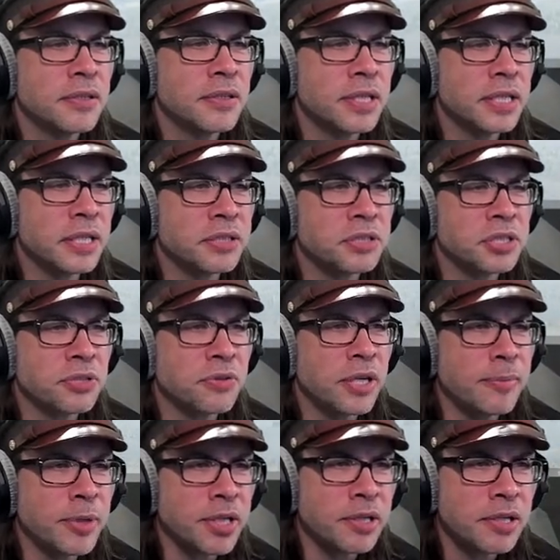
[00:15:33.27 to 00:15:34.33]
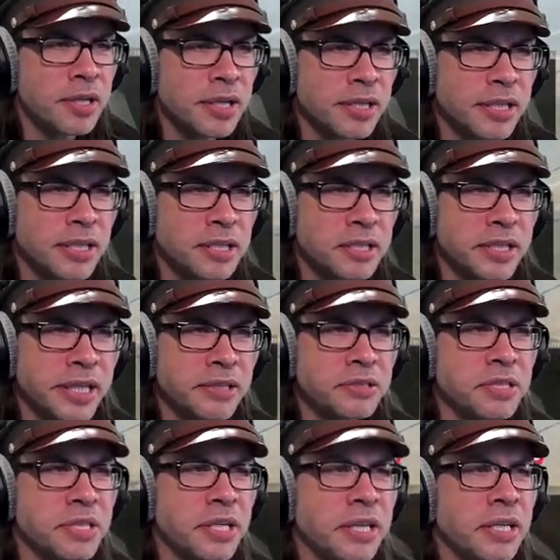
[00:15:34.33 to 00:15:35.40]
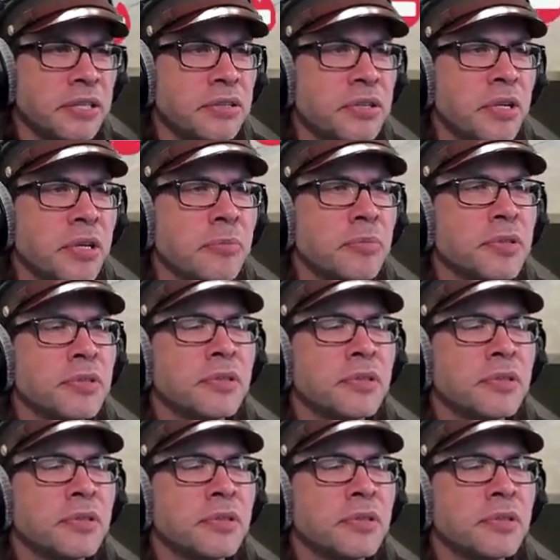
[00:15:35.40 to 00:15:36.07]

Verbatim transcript: then I'll stream it, and I'll announce it ahead of time.